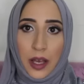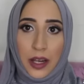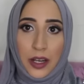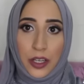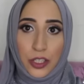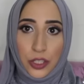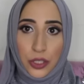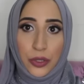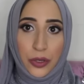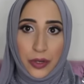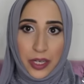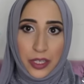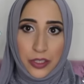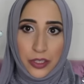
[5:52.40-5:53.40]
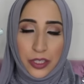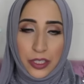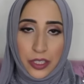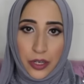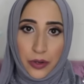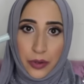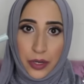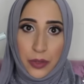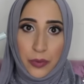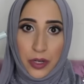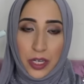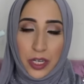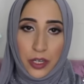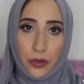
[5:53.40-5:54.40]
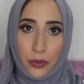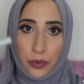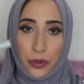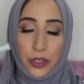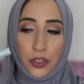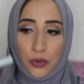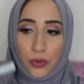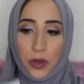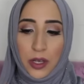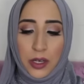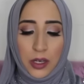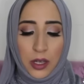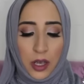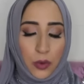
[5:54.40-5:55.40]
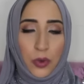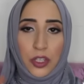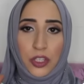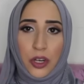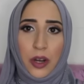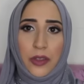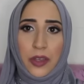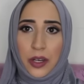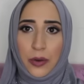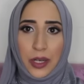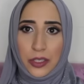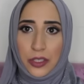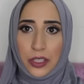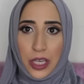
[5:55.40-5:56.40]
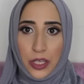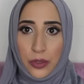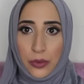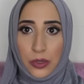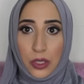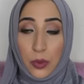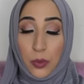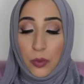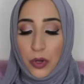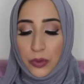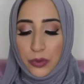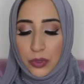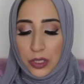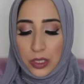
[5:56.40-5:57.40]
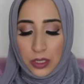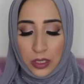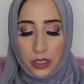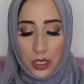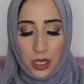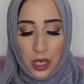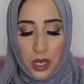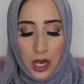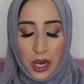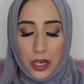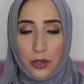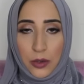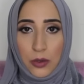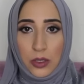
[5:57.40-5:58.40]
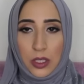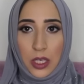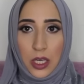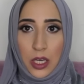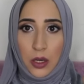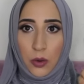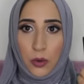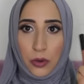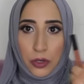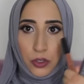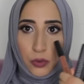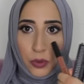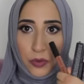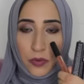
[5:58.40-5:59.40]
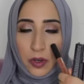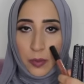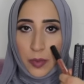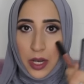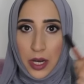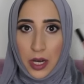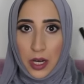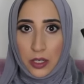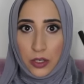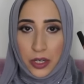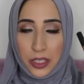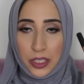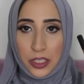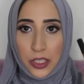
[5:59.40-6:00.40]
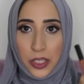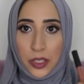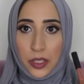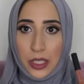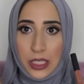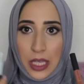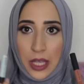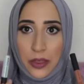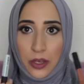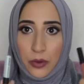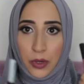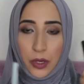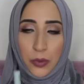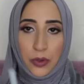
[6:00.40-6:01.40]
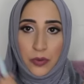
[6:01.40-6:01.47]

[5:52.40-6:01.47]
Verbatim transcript: I got two correctors, a green one and an orange one, which are the correctors I use the most. I use the orange one for my dark circles and the green